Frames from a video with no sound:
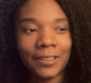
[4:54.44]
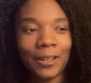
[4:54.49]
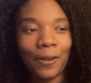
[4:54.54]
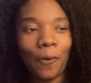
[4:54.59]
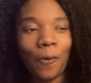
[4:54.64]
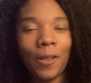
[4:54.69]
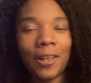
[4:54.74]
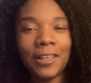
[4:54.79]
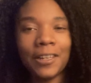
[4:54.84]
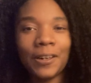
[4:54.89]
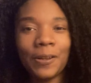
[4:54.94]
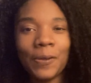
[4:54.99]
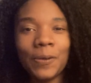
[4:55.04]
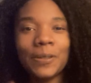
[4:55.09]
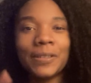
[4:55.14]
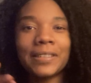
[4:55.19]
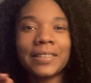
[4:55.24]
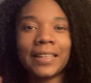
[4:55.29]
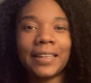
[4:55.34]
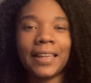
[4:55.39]
all of
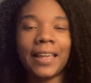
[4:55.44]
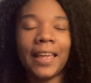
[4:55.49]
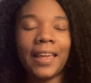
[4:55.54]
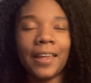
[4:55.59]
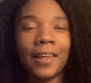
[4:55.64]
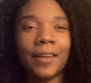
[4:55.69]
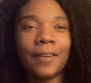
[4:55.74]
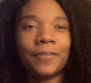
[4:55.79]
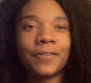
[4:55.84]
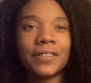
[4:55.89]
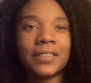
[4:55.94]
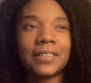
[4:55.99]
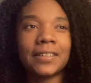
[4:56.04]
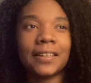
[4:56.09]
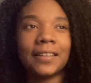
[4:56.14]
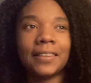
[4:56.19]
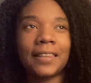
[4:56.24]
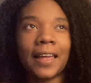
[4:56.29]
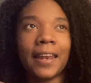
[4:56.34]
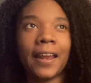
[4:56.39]
those gifts
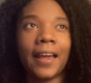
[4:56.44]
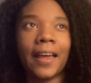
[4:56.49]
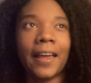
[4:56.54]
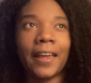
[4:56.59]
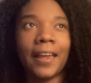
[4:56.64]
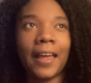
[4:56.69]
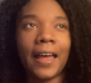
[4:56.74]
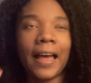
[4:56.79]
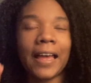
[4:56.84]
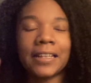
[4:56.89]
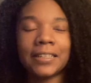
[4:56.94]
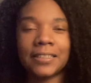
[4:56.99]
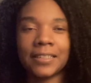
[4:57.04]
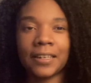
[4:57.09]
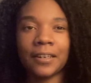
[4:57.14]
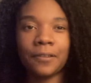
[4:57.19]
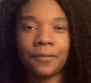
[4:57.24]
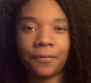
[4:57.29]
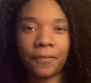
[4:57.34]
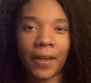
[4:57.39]
that I
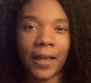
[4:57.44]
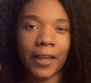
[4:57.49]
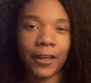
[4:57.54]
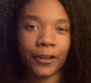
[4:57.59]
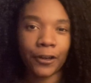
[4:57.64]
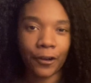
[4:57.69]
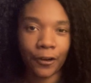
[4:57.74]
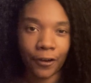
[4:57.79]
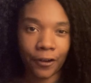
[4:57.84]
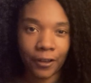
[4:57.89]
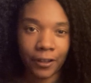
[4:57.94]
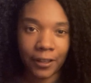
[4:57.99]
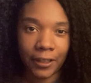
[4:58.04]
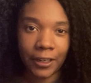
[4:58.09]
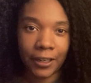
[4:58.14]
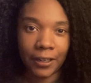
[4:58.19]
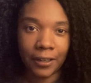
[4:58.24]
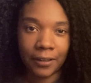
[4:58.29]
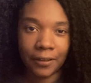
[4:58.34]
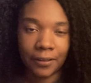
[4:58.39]
identified
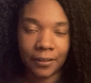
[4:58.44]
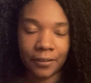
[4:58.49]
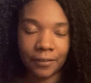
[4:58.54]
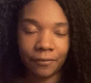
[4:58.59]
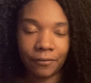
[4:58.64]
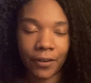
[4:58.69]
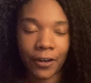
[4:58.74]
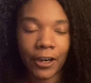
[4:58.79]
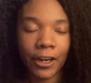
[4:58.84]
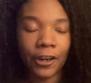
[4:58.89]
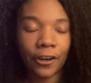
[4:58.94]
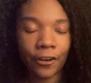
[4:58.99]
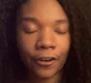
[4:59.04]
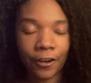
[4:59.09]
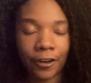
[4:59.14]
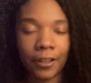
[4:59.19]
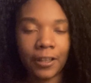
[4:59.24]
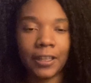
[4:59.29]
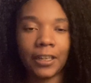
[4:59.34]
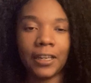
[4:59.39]
early, very
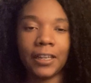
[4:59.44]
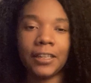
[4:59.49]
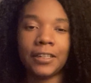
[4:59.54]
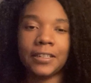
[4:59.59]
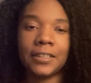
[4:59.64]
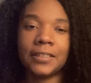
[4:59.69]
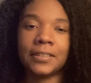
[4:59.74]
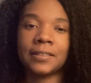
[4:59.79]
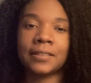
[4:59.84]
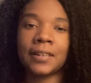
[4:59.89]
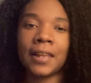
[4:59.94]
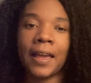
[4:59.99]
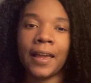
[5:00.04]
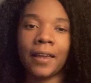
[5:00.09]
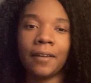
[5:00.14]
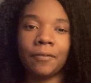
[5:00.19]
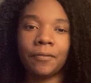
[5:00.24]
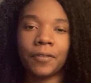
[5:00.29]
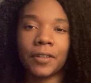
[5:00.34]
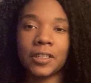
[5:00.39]
early in his
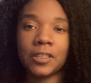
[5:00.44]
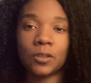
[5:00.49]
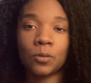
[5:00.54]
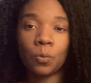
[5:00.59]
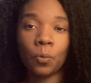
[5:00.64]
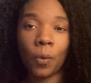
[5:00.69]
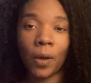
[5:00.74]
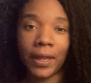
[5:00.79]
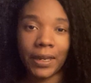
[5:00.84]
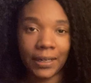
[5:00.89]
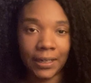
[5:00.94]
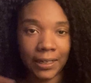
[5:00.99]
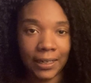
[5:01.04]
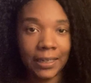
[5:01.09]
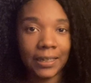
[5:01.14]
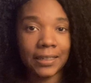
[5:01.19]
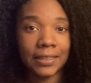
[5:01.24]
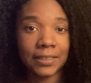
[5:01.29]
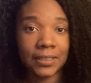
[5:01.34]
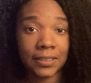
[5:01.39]
life is what
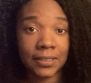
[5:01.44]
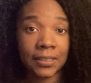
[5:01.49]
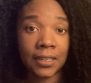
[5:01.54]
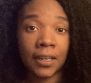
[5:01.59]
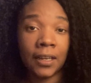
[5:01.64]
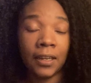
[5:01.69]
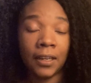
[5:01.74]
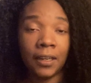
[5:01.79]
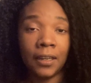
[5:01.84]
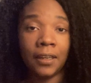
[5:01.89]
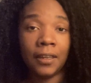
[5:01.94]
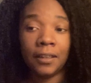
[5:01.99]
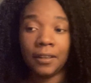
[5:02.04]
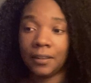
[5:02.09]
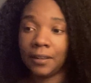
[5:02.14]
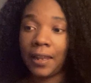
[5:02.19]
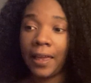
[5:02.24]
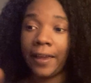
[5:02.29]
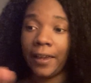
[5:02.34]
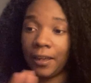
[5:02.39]
he is
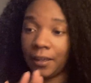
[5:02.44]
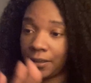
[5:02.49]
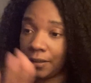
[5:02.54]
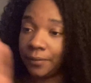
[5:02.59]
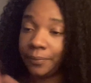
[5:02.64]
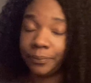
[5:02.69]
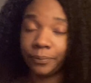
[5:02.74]
like.